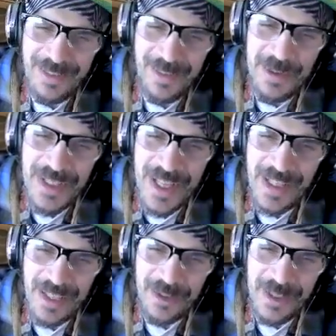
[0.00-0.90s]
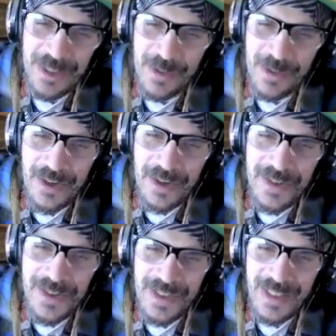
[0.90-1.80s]
What was that, like early
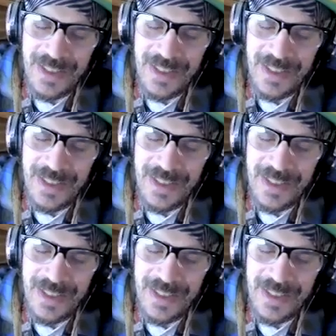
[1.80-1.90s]
2000s?